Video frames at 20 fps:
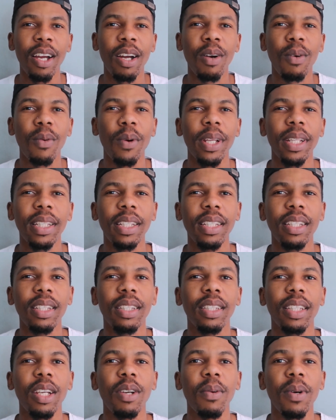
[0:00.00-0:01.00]
when
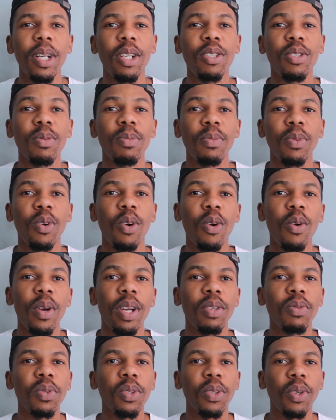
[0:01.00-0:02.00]
they wanted to go
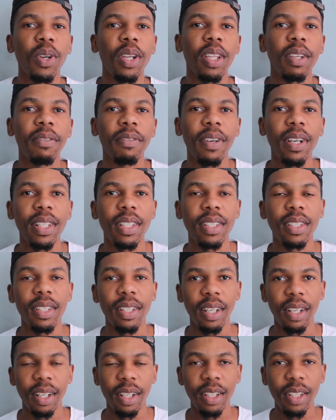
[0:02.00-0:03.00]
and withdraw the funds,
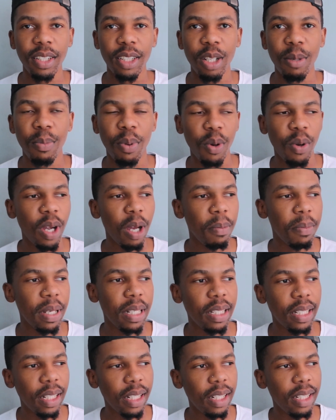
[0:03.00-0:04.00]
the broker
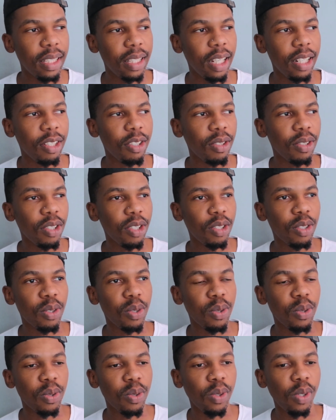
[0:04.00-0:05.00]
basically said you need
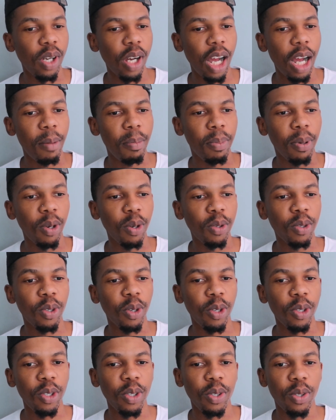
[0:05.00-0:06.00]
to upload
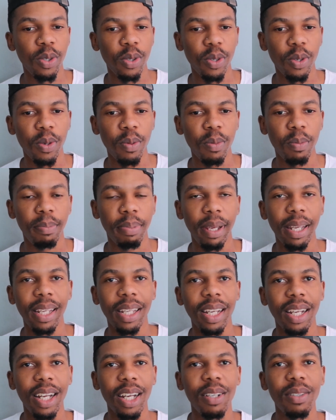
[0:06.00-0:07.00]
all your bank
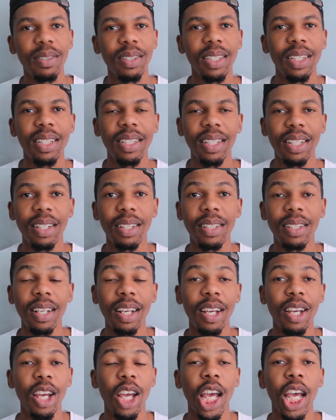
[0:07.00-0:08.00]
account details
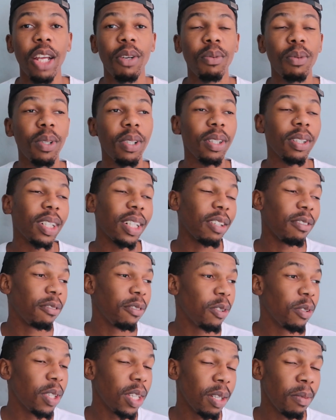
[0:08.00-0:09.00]
and we'll
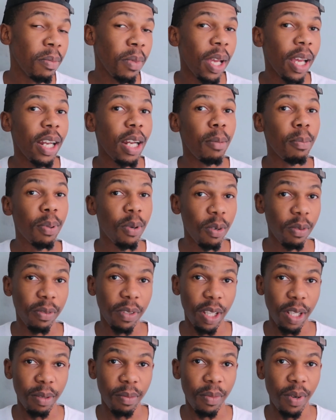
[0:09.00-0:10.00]
review them and approve
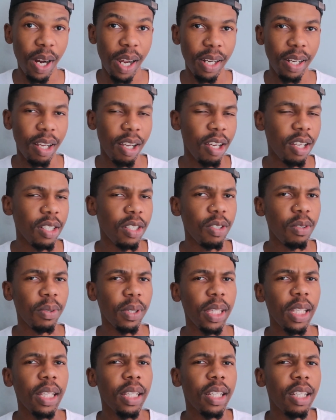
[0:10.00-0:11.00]
them, right? So you
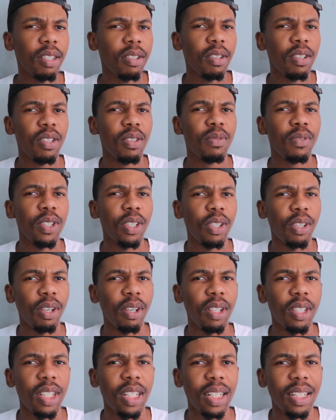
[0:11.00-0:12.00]
think that's because of
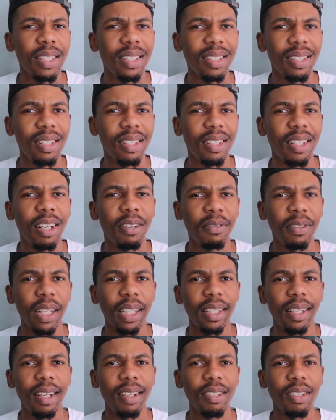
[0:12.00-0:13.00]
security reasons and stuff
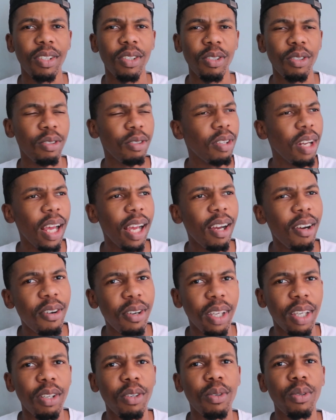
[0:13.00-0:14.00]
like that. So you're like,
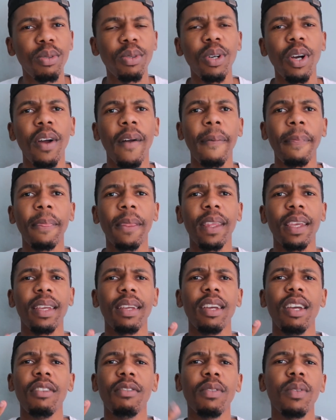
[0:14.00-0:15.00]
okay, cool.
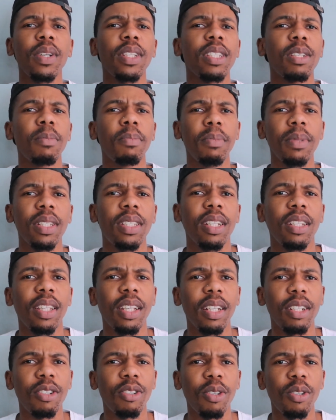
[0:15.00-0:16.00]
Everyone submitted
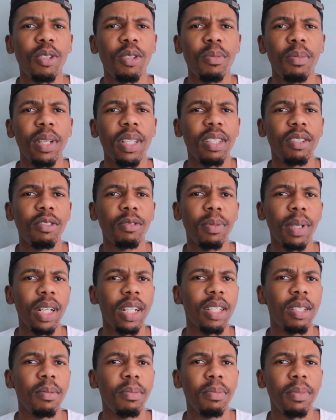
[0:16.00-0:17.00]
their documents, everybody
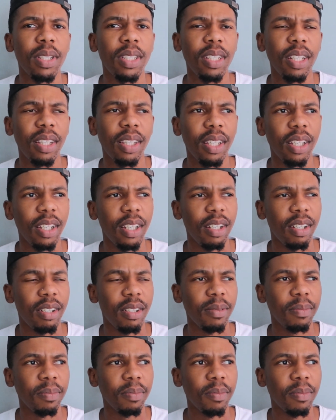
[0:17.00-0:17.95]
submitted their